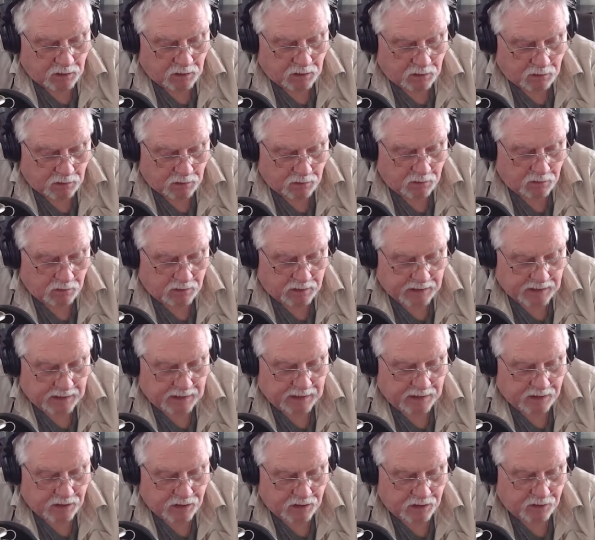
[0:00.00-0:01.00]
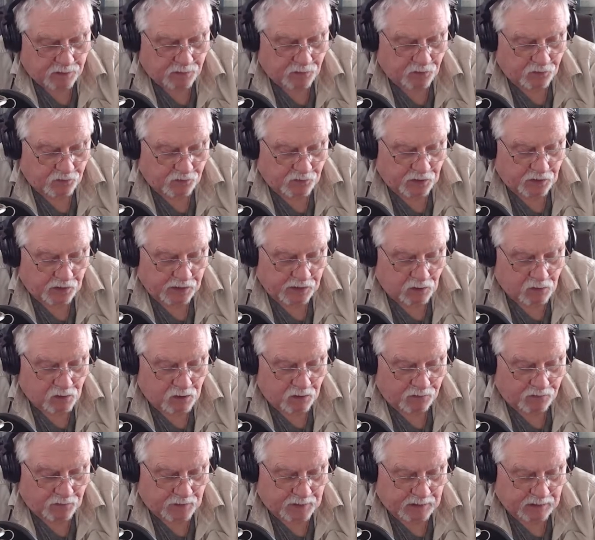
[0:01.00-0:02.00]
Okay, a number of very
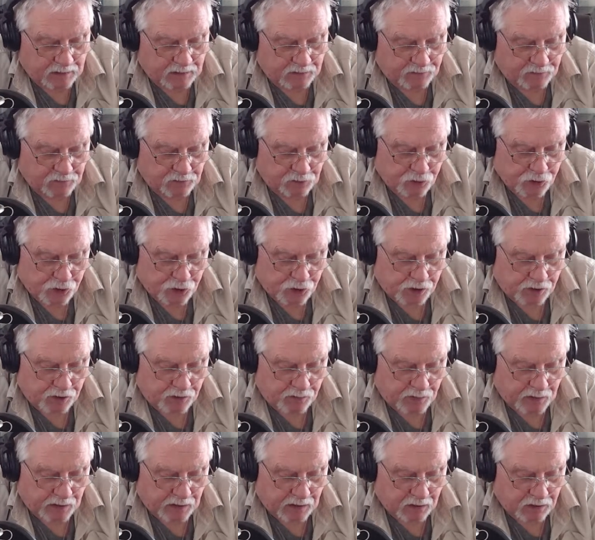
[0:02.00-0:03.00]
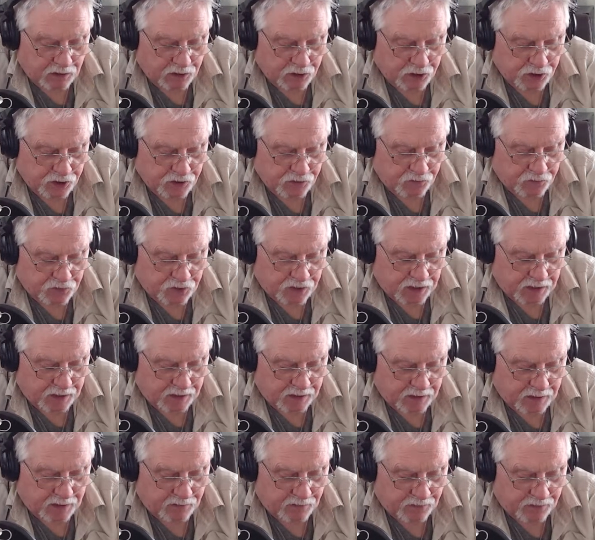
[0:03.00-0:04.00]
qualified evolutionary biologists have said
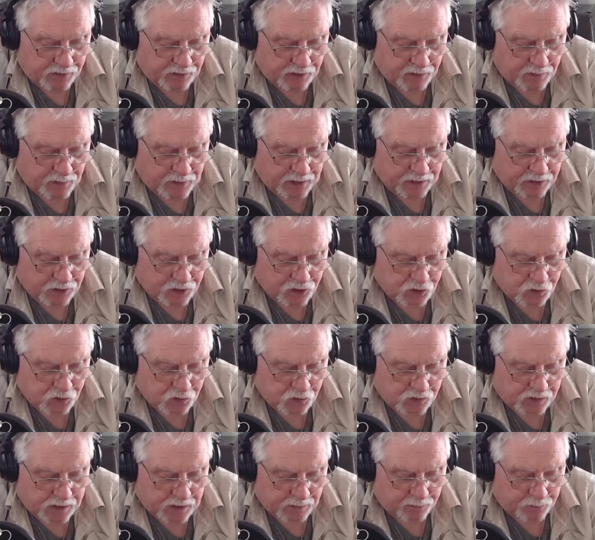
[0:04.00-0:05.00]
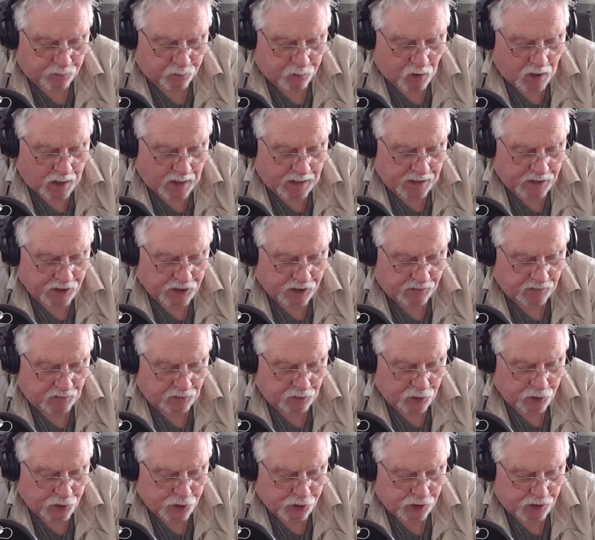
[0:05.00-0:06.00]
that everything about the stepwise
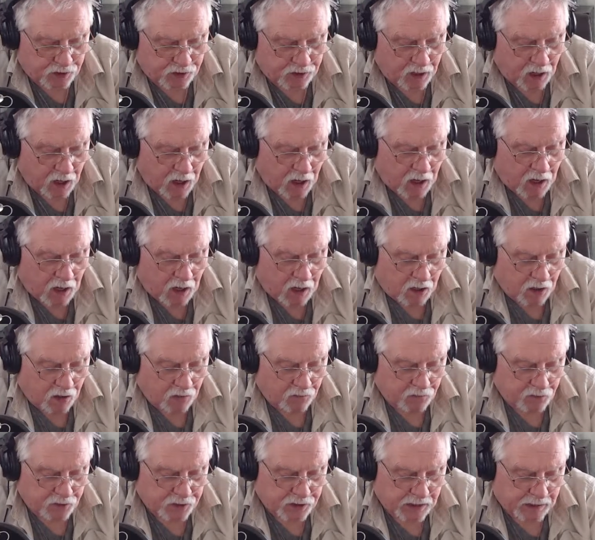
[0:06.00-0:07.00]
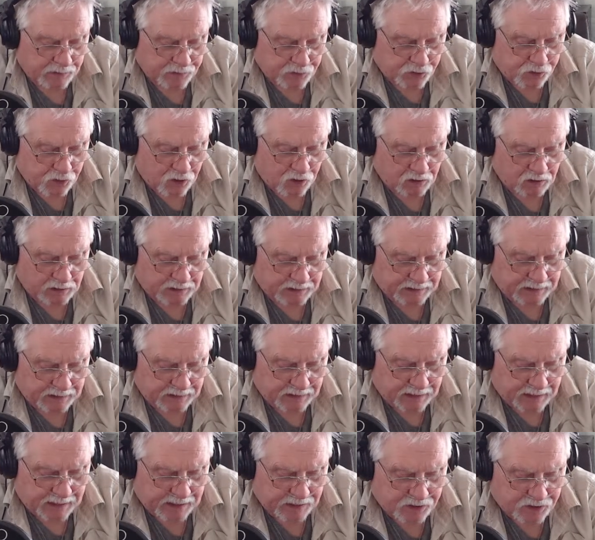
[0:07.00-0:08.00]
evolution over time strongly
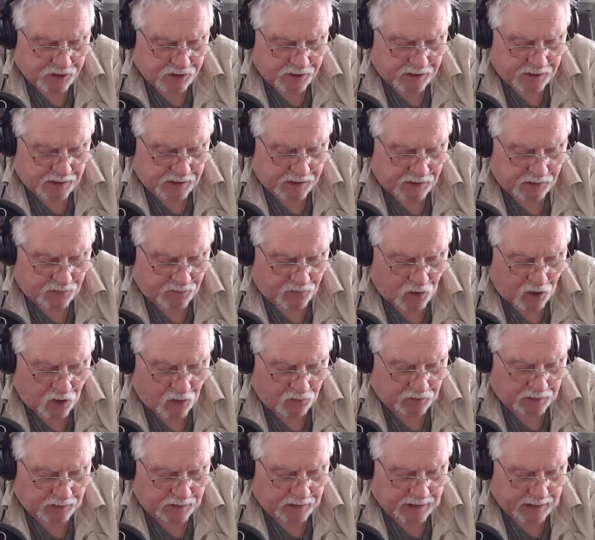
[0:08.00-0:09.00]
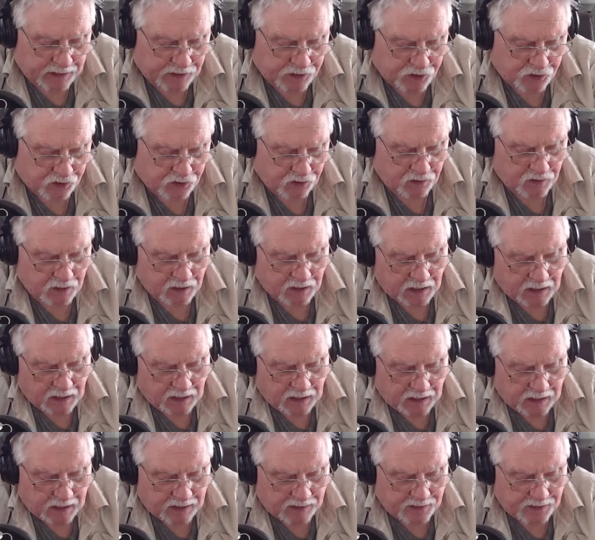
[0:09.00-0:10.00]
indicates that it evolved in nature
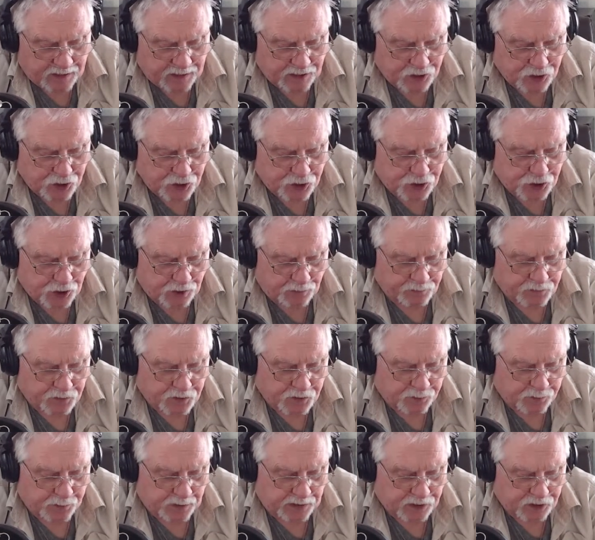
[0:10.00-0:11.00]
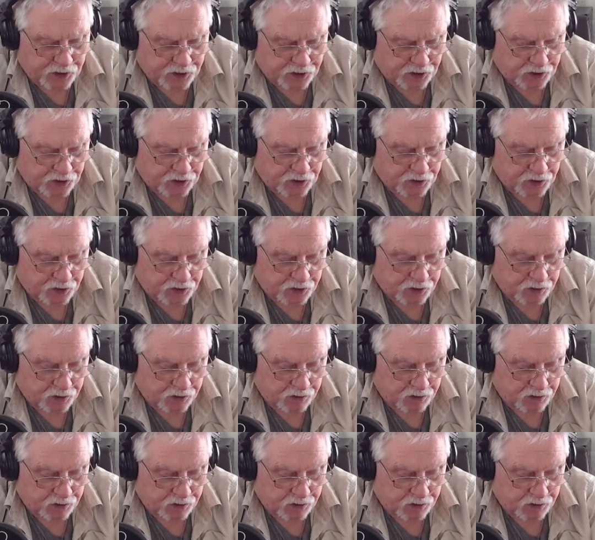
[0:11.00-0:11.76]
and then jumped species.